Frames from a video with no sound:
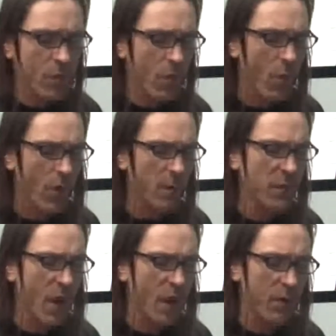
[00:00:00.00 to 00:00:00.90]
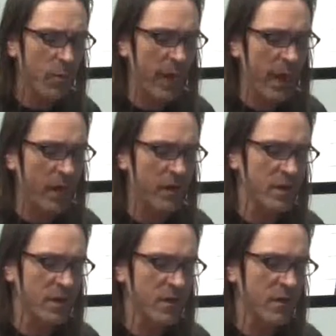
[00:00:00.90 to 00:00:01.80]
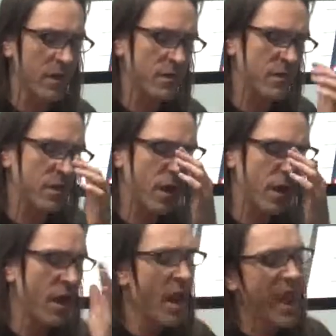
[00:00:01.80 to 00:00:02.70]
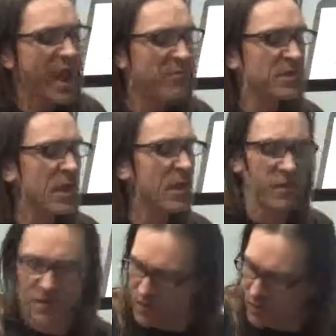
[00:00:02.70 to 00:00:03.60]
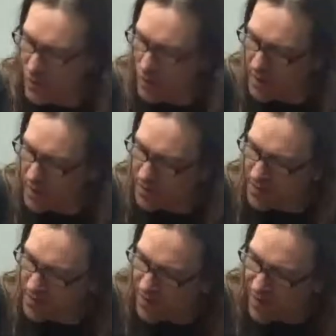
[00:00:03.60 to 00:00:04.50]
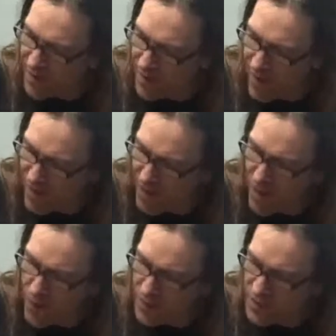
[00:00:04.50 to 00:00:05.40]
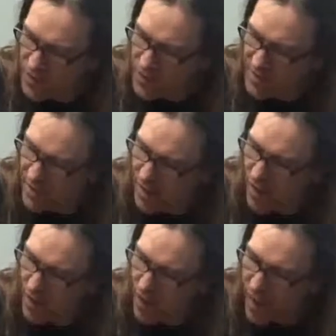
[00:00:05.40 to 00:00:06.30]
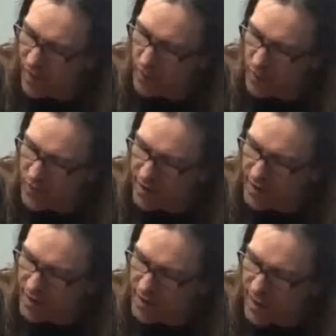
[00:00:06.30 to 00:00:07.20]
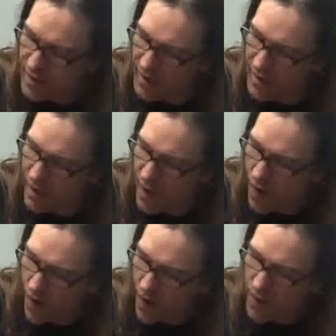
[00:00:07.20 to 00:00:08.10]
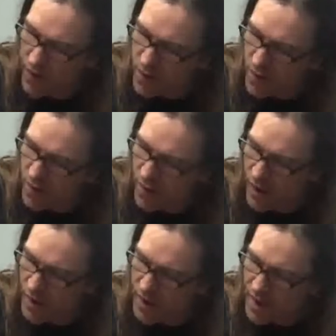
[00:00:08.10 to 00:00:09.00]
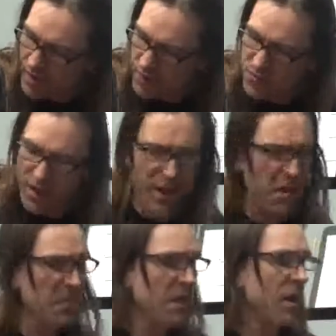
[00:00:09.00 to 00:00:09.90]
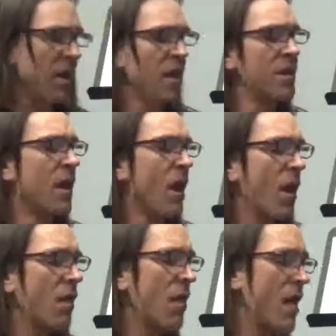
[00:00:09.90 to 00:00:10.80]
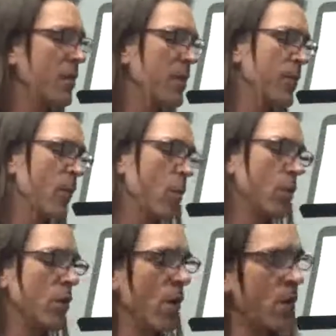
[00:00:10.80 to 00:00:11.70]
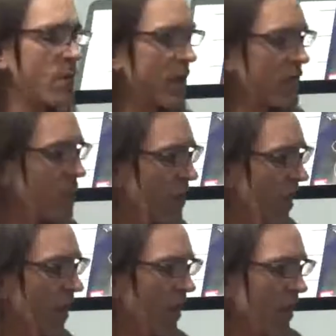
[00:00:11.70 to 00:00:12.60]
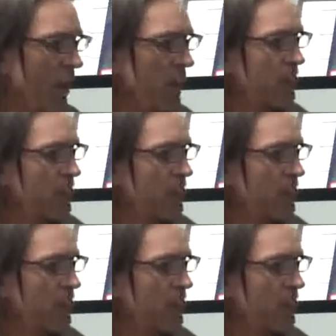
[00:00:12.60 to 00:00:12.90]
what I'm talking about is, let's say, and I'm saying this too because it's like I've noticed this a lot, particularly lately. I'll hear guys jam, and a lot of people will learn this. I